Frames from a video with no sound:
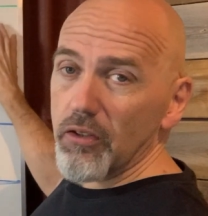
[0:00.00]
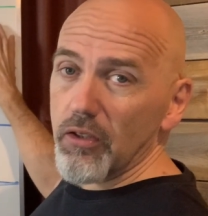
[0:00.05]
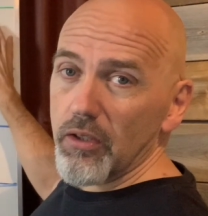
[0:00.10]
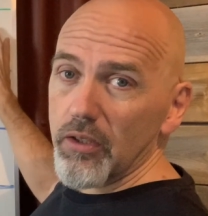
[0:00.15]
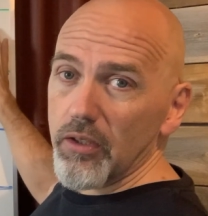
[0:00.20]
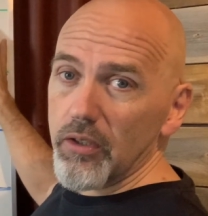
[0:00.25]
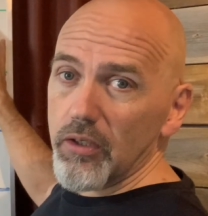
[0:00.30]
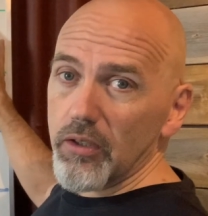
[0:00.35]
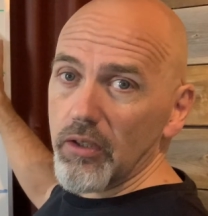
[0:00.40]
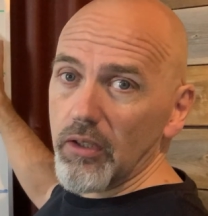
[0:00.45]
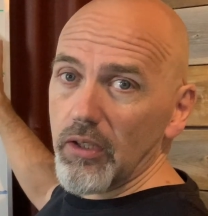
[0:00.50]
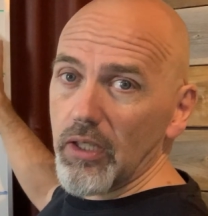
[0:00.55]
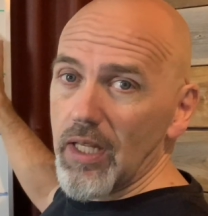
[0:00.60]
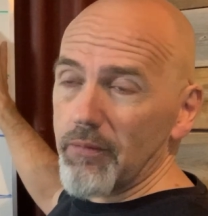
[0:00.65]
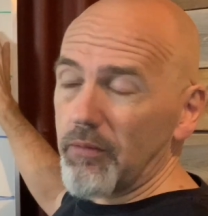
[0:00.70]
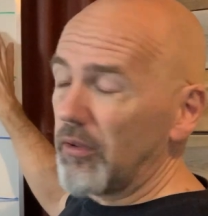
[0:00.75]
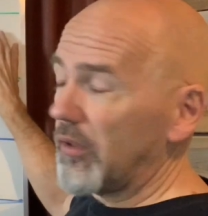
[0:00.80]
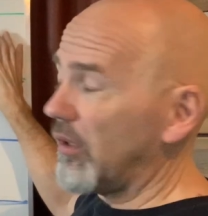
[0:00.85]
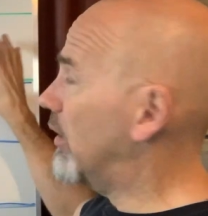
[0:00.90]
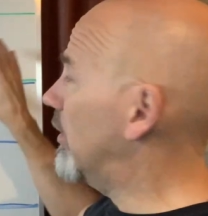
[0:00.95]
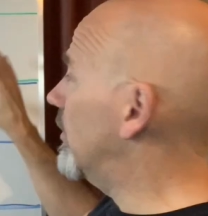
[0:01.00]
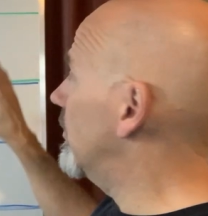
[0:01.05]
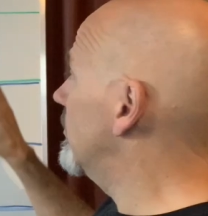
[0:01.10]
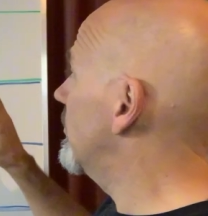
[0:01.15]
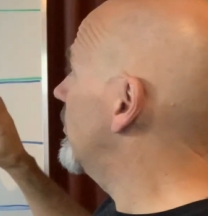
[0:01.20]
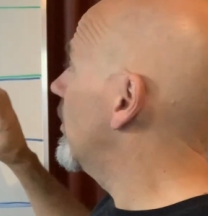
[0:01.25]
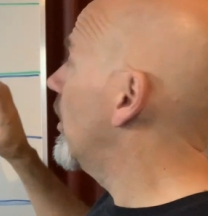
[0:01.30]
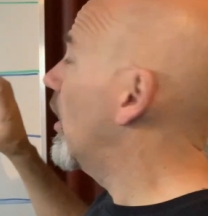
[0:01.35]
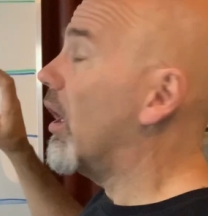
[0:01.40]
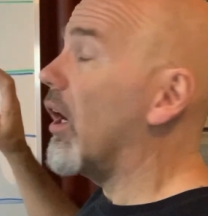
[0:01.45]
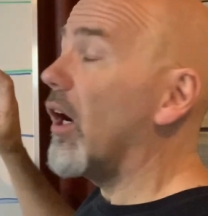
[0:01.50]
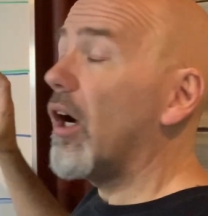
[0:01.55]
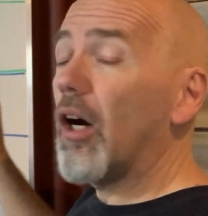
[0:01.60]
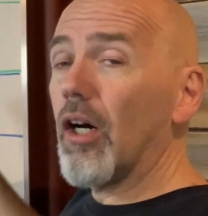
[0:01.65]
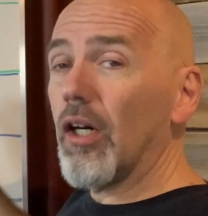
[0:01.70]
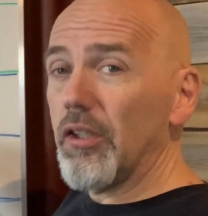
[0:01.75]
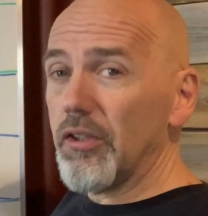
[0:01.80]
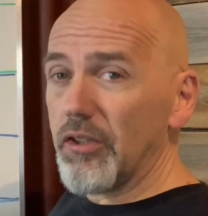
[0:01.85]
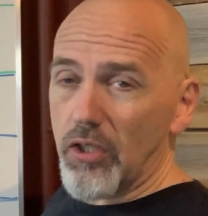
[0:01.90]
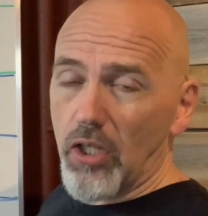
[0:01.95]
the level of
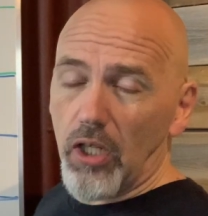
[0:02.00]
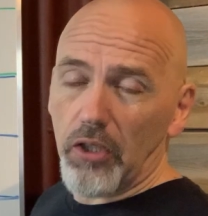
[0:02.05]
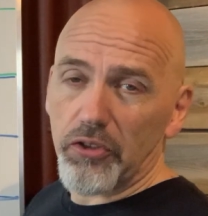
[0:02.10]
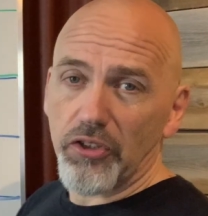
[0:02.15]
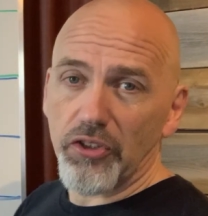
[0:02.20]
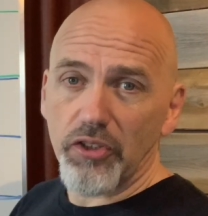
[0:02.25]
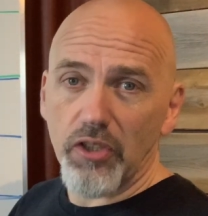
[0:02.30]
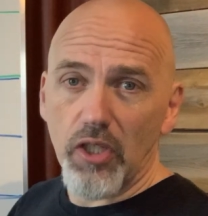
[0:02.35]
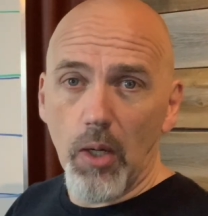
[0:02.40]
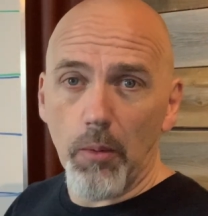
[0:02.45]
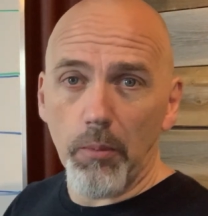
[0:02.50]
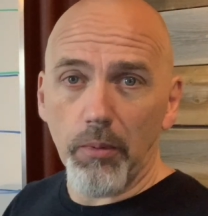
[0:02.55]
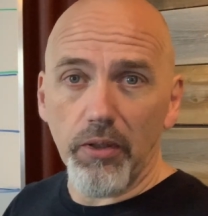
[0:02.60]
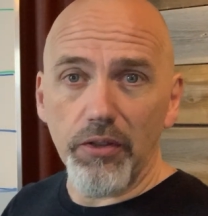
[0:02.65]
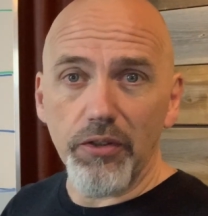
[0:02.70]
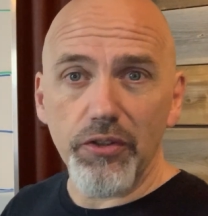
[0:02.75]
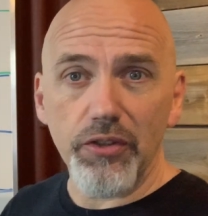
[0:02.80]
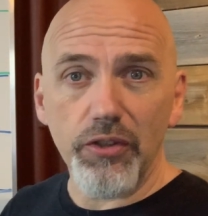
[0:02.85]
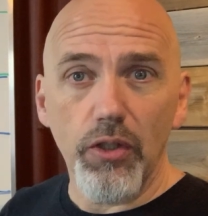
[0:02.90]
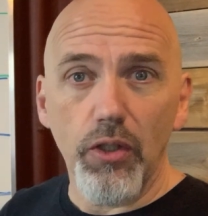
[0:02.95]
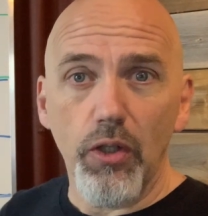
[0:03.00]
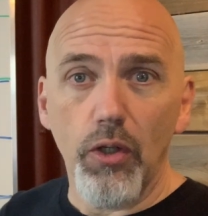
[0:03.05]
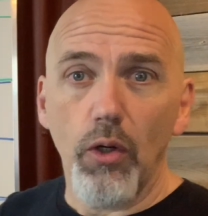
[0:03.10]
unconscious competence,